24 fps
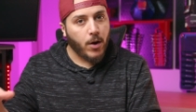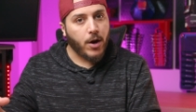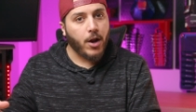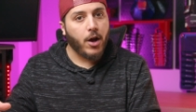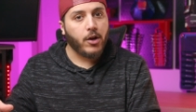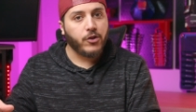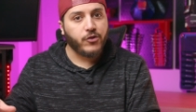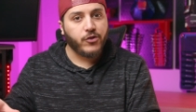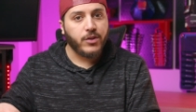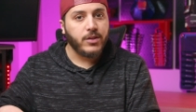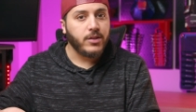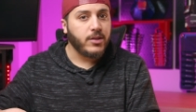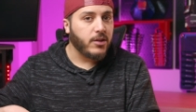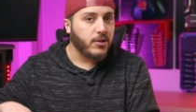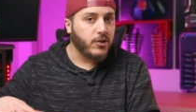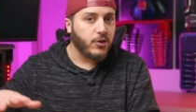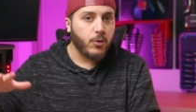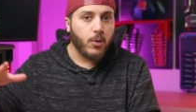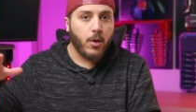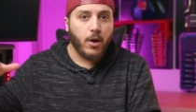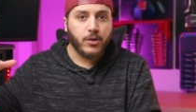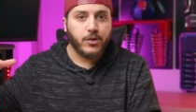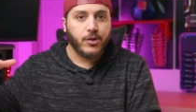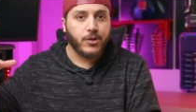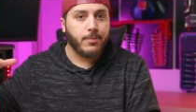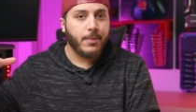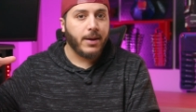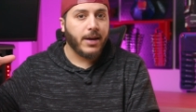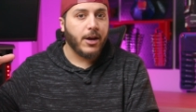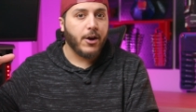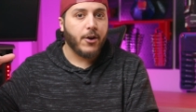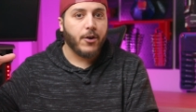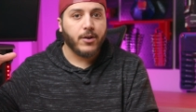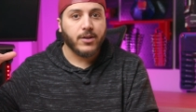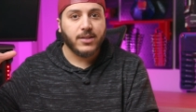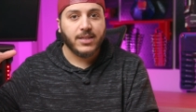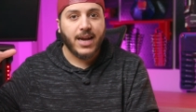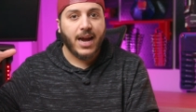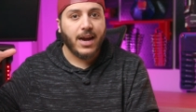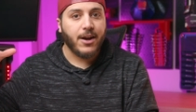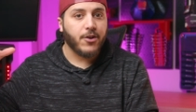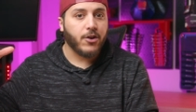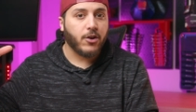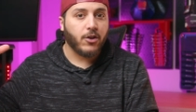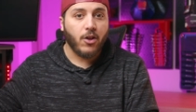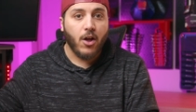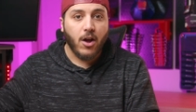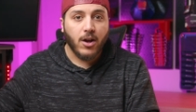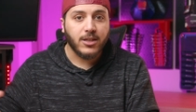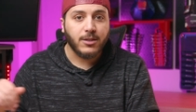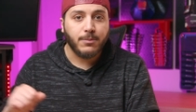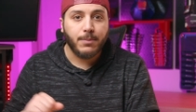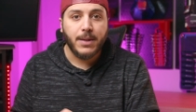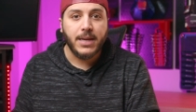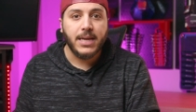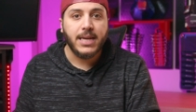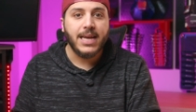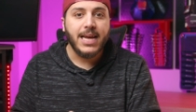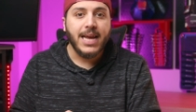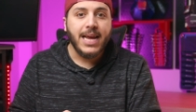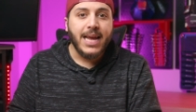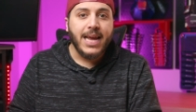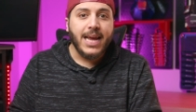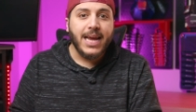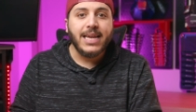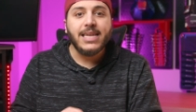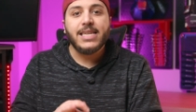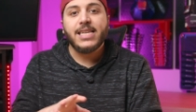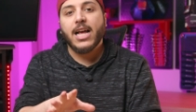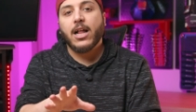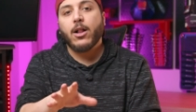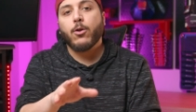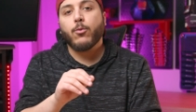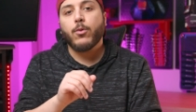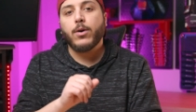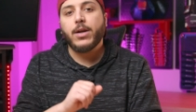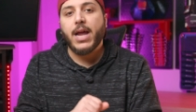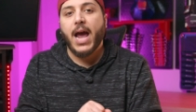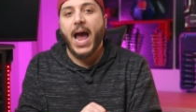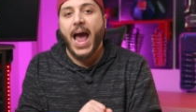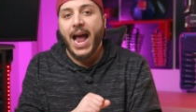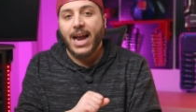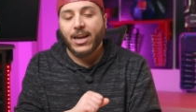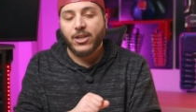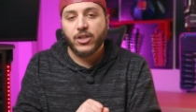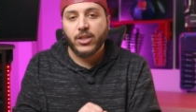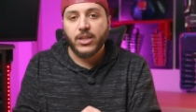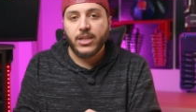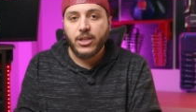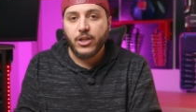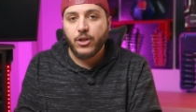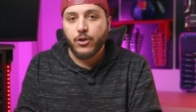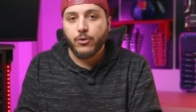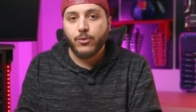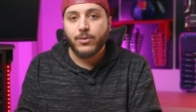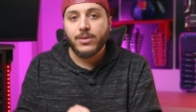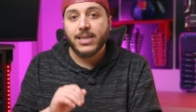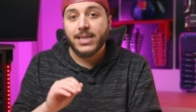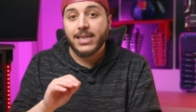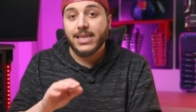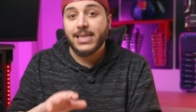100 to 200 megahertz higher clock speed, Intel would actually use